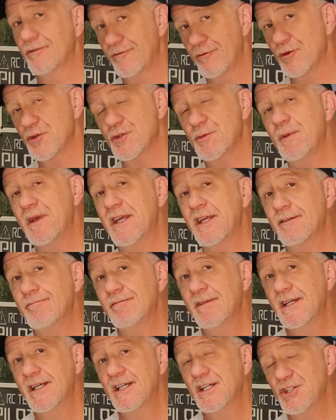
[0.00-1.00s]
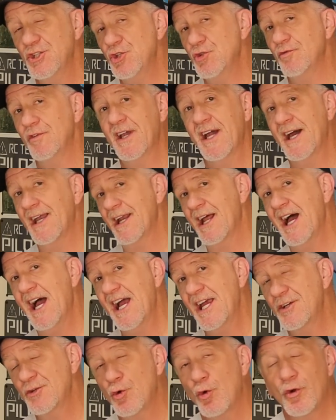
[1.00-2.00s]
for speed. You've got
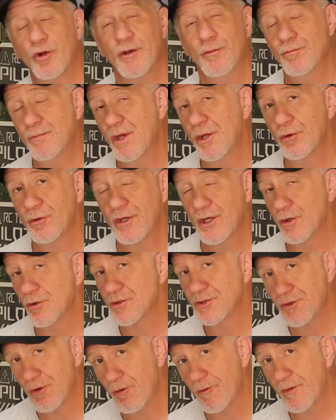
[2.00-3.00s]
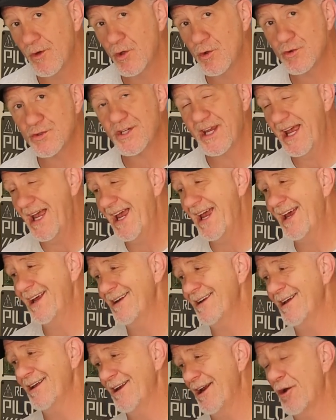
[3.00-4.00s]
high torque metal gear servos
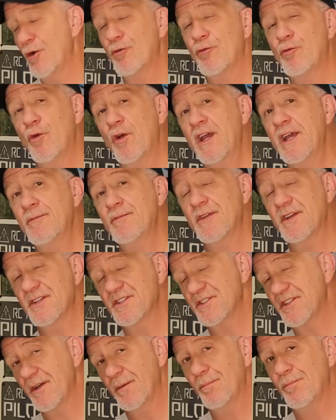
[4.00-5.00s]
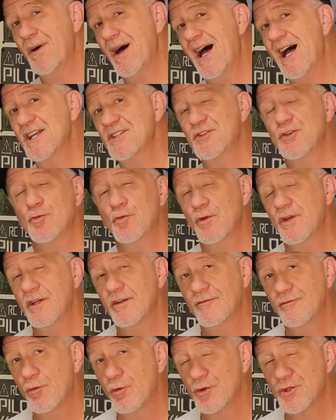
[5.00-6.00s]
and an airframe that is composite
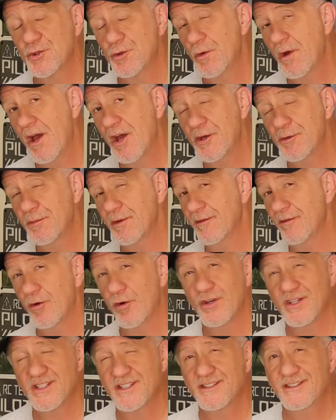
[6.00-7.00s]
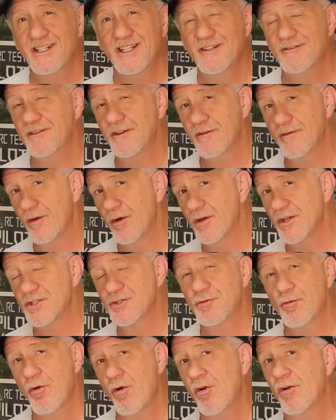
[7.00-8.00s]
reinforced throughout to be very stiff and very
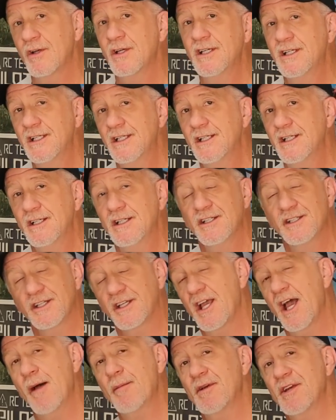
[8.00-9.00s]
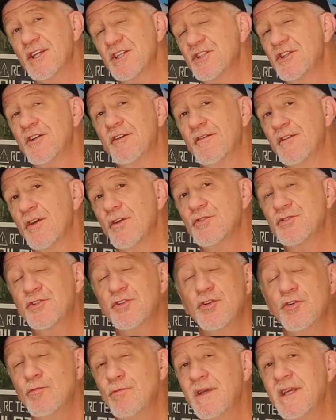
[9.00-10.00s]
strong. The combination of those
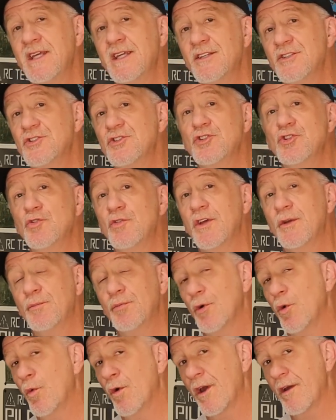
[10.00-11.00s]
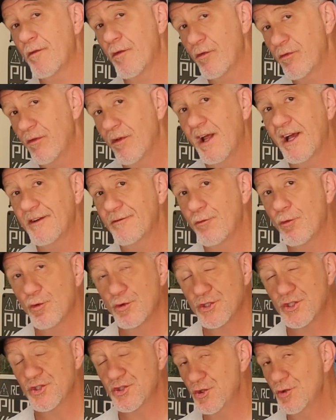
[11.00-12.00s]
two means you can put whatever flight
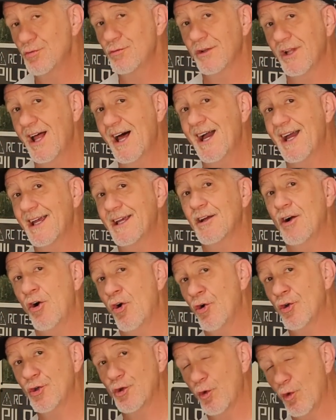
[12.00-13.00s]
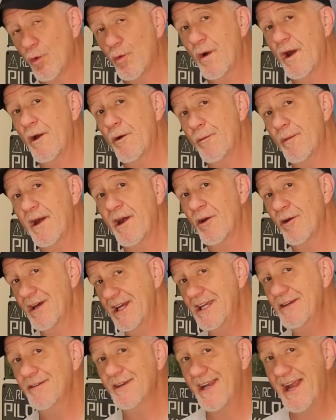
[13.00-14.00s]
forces you'd like on your Rare Bear,
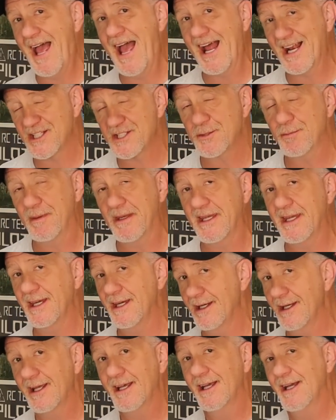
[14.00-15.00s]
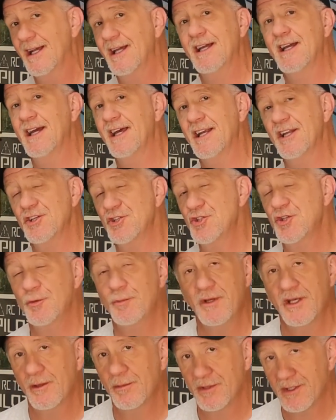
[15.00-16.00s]
even at speed, and it should
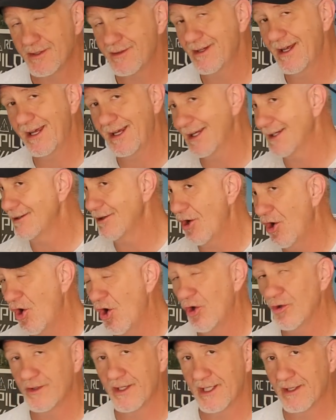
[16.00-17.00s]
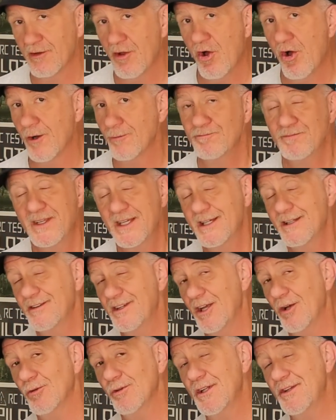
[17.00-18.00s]
be able to take it all day long.
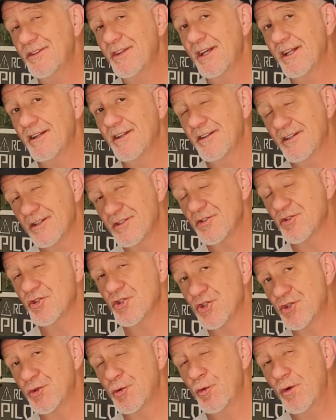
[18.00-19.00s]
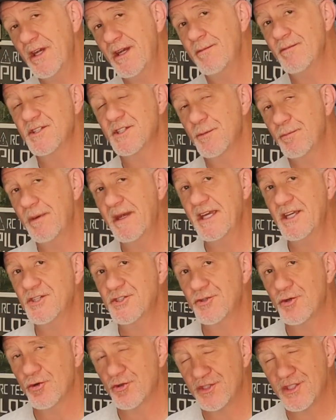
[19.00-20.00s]
The only thing that doesn't scream
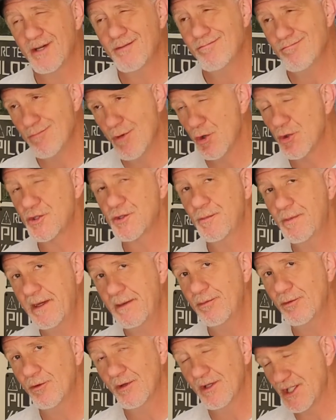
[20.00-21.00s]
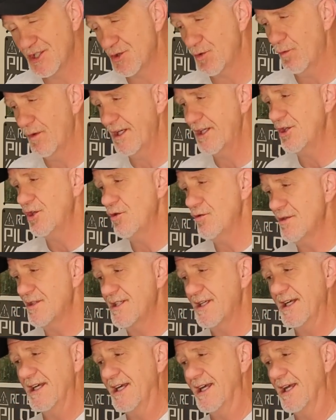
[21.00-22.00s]
speedster to most people is when you
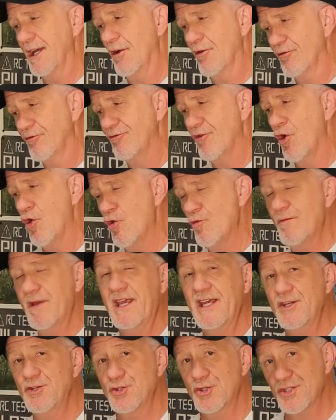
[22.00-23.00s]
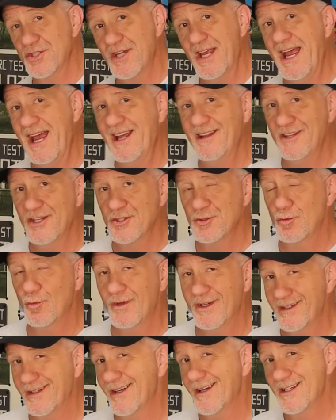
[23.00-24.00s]
see foam hinges, and this
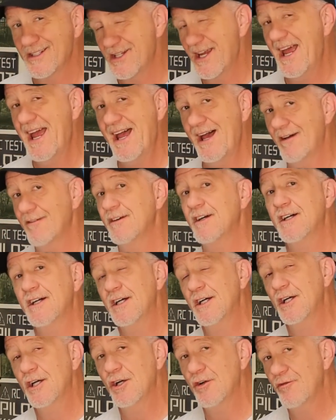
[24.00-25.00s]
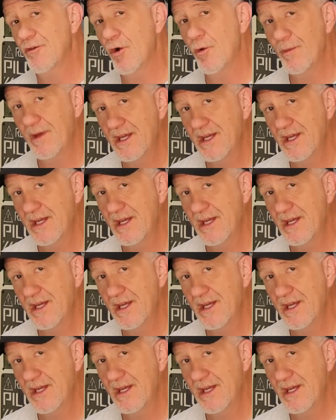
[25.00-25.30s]
one does have foam